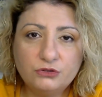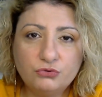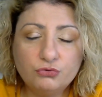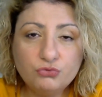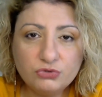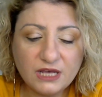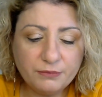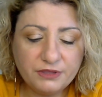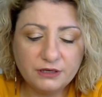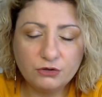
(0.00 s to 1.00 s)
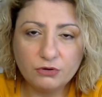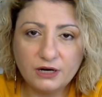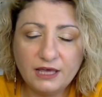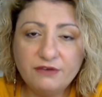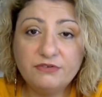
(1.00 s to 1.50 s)
to do something in your
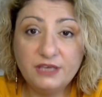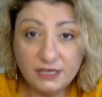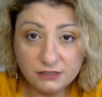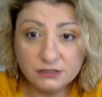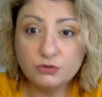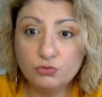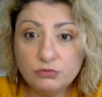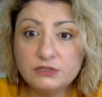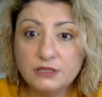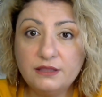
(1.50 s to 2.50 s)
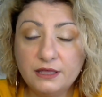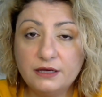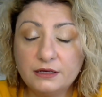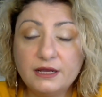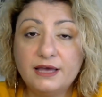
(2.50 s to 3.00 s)
life, yes, you will stay there,